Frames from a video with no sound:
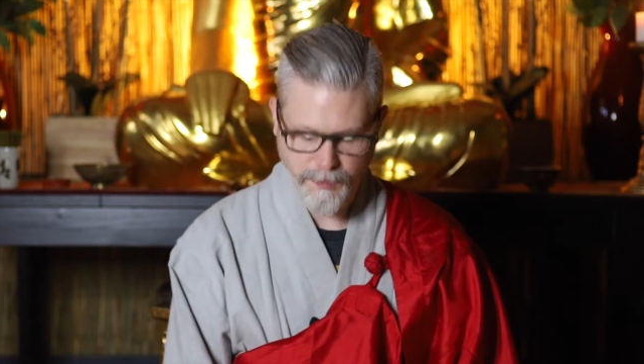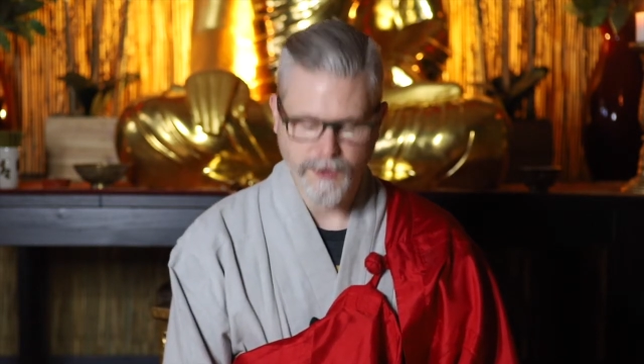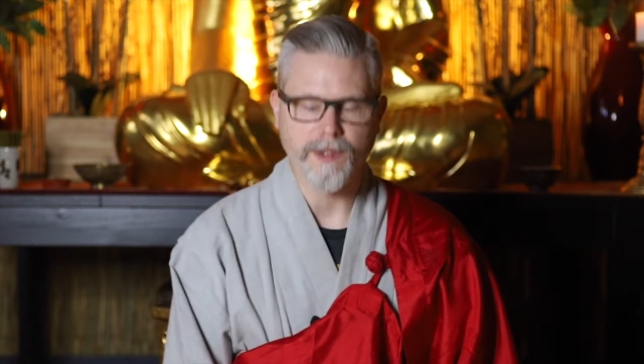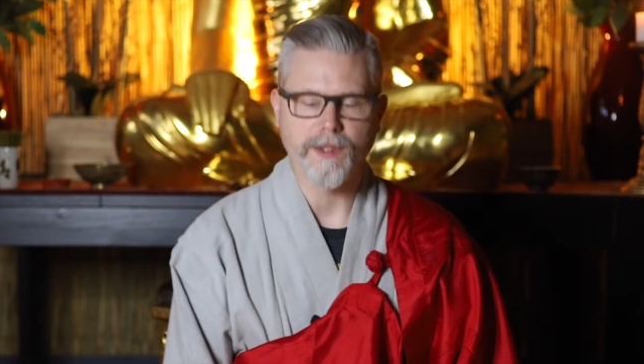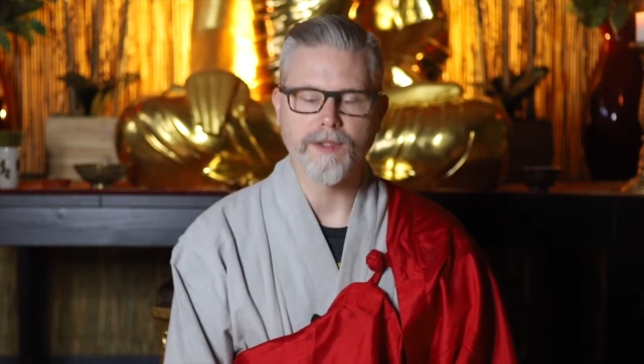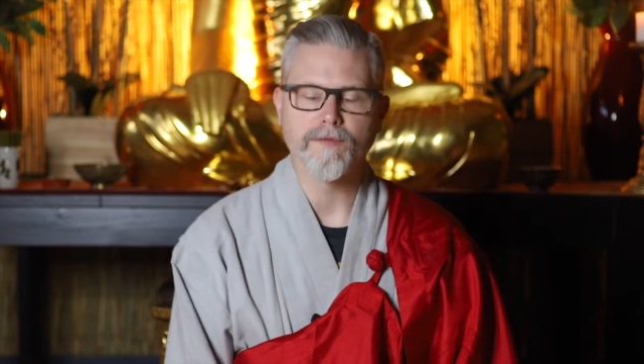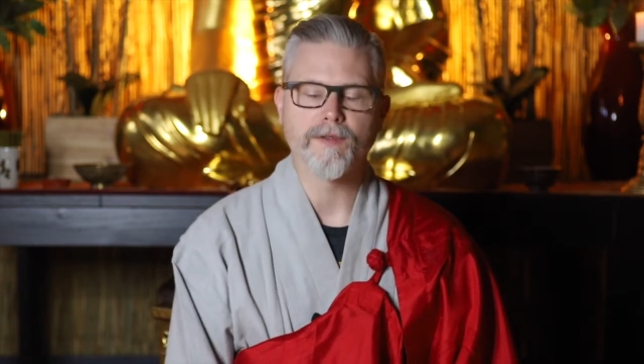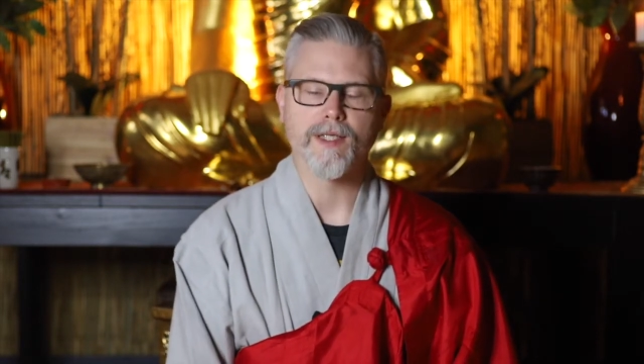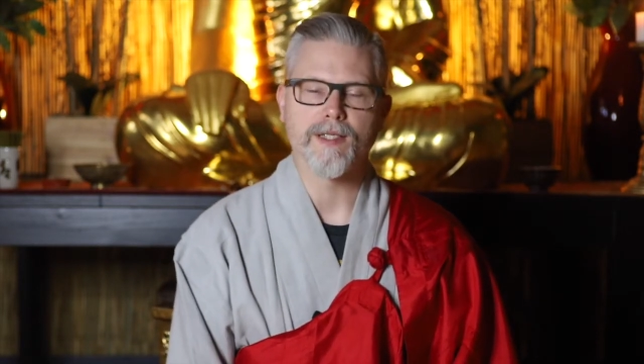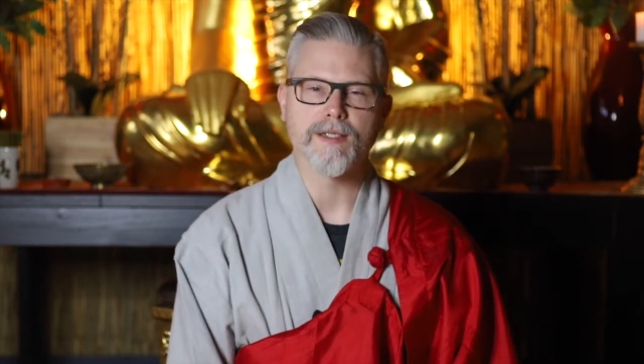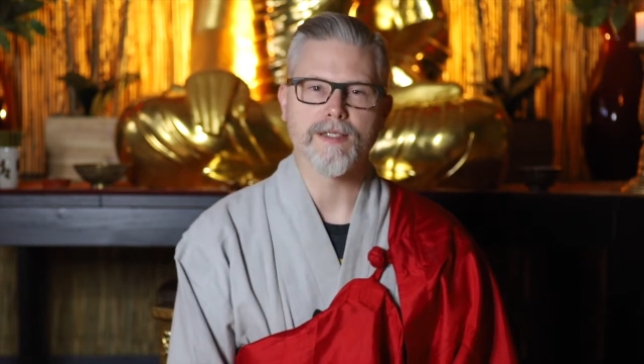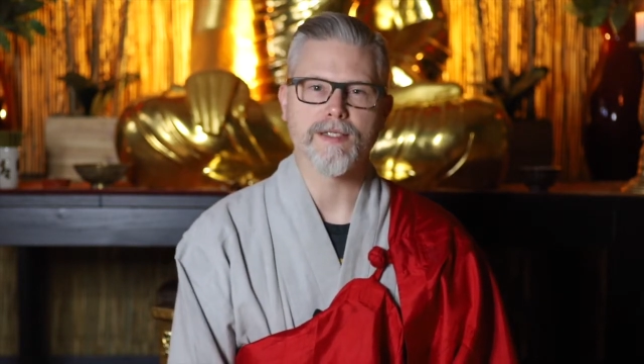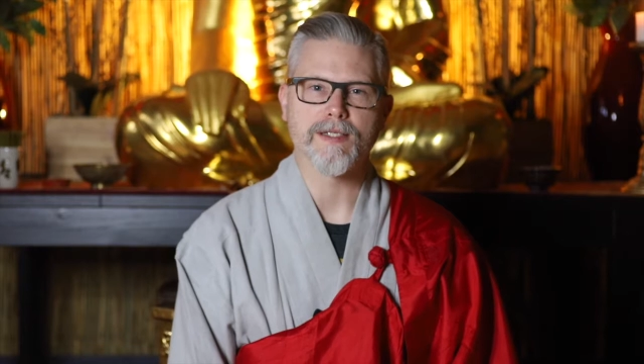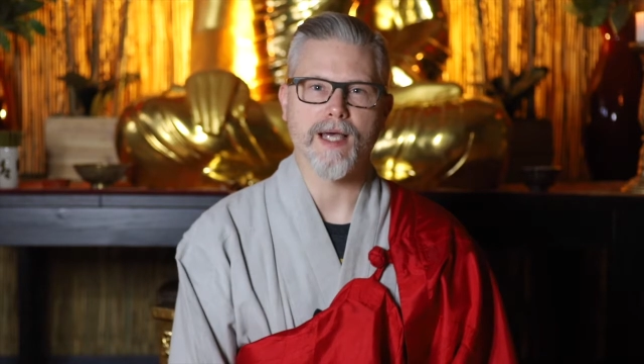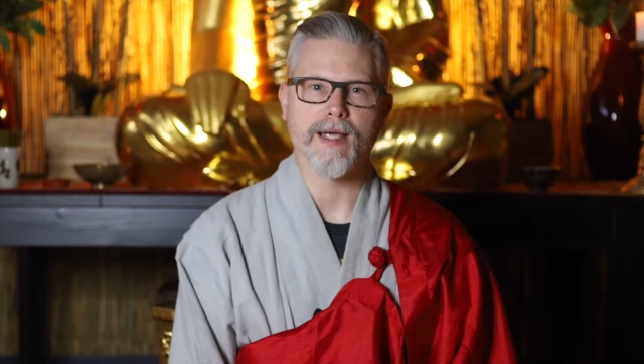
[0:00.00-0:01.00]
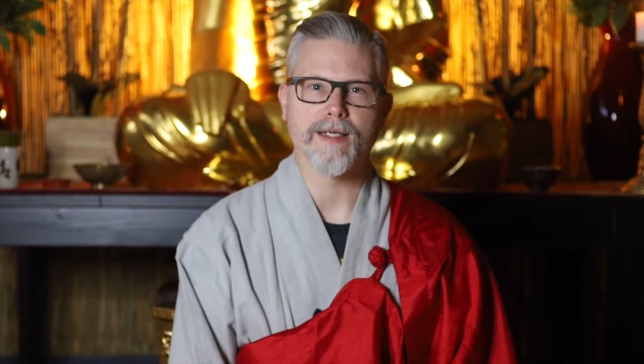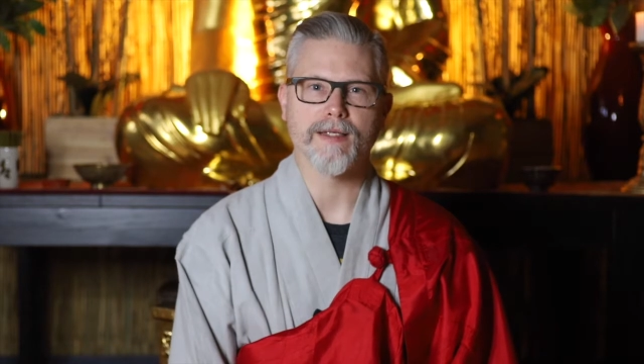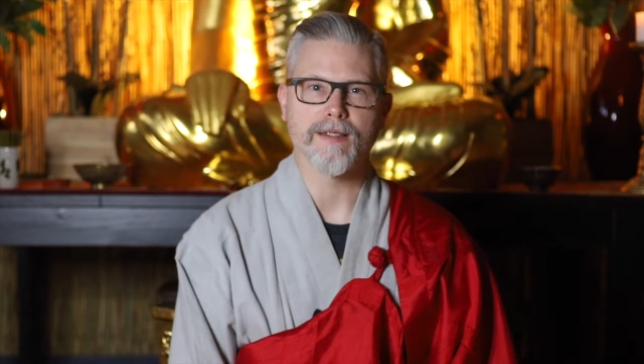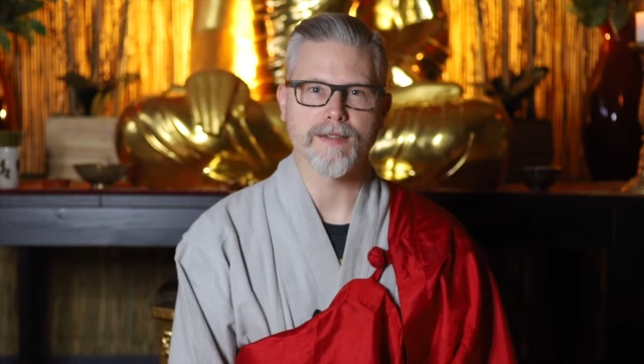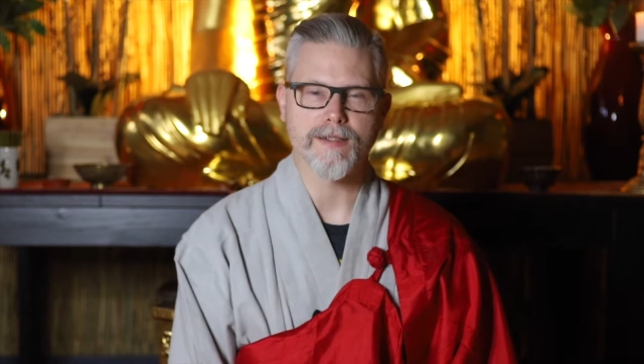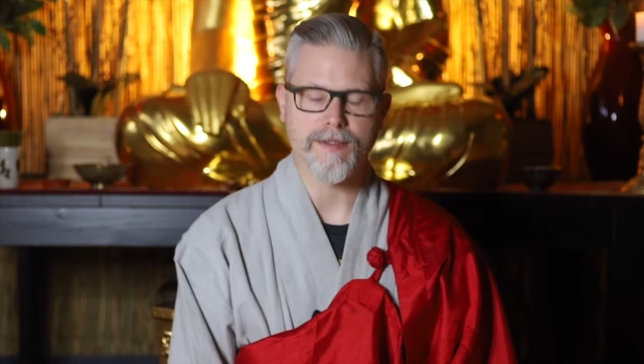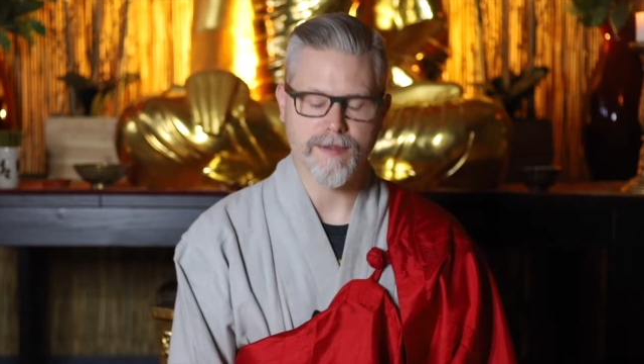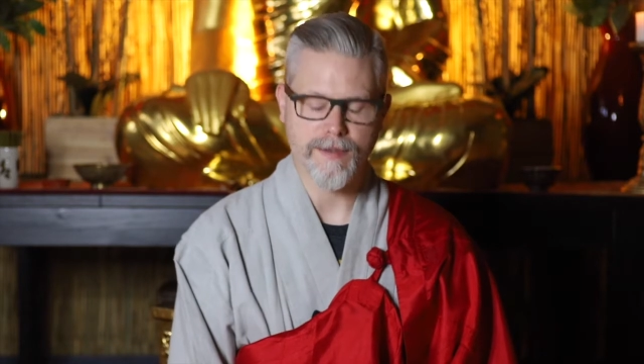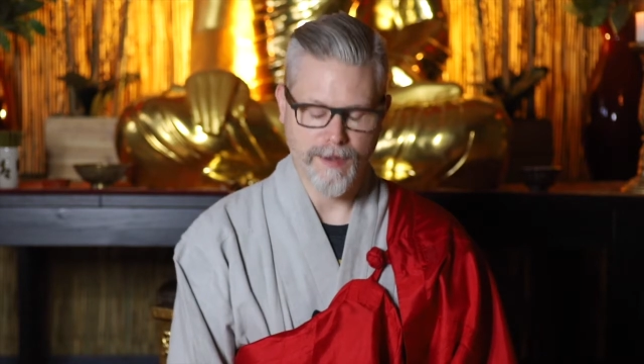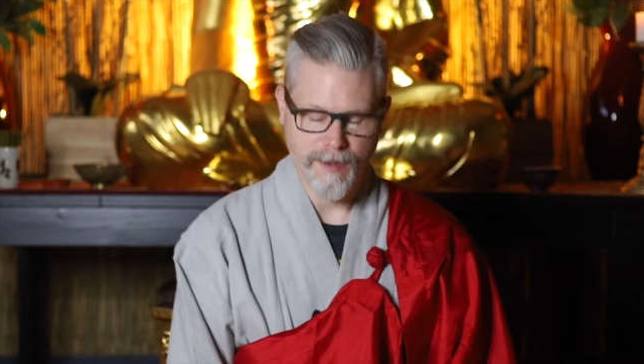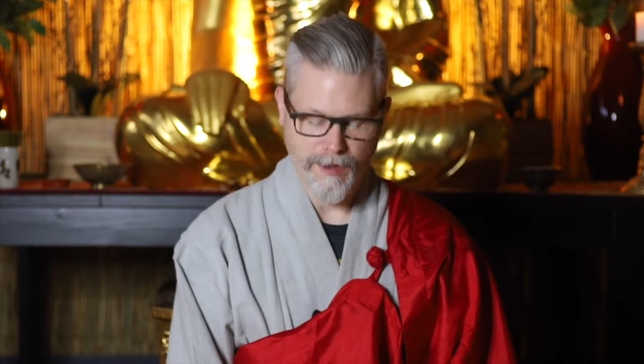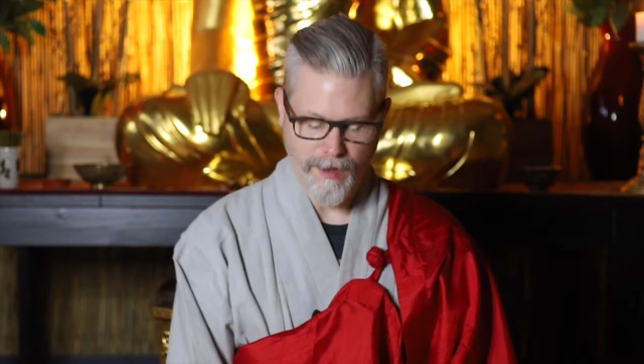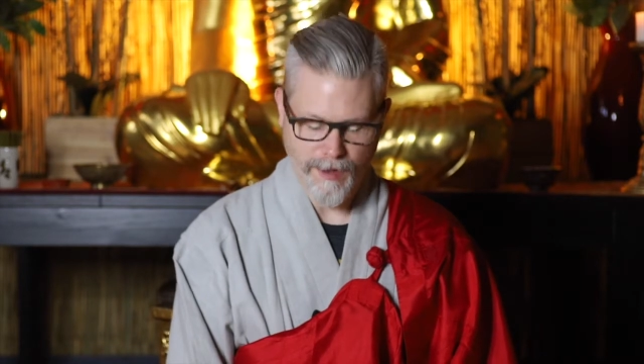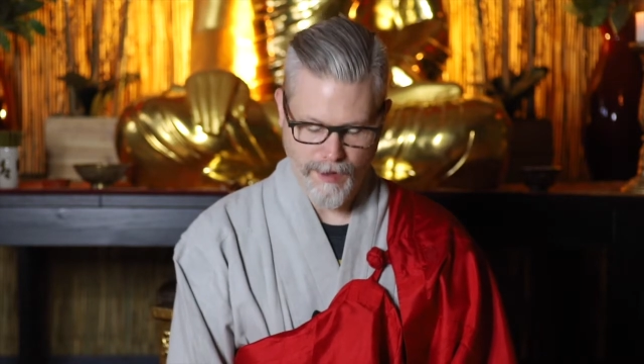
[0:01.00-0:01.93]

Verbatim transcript: believe in science?